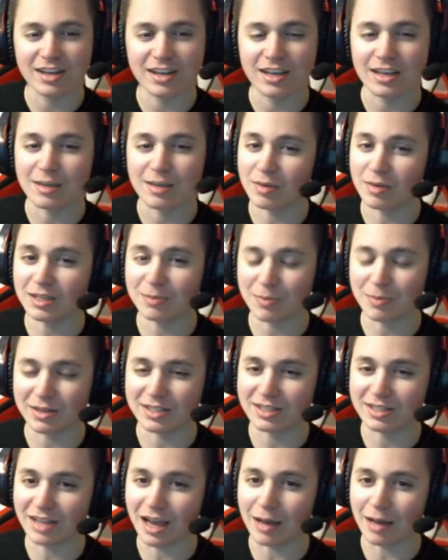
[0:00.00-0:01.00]
He must be
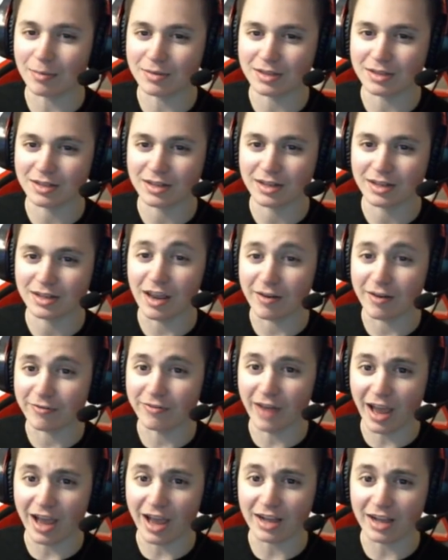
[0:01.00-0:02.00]
stopped, and
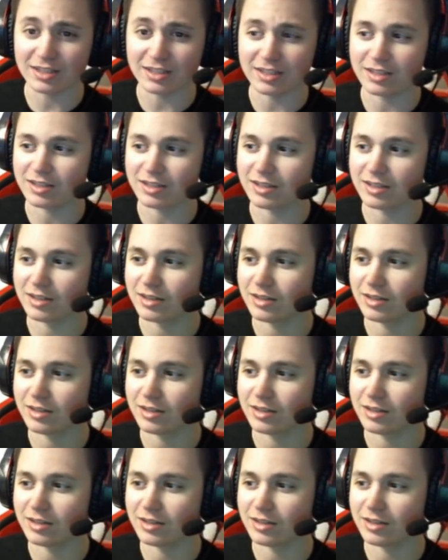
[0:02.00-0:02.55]
fast.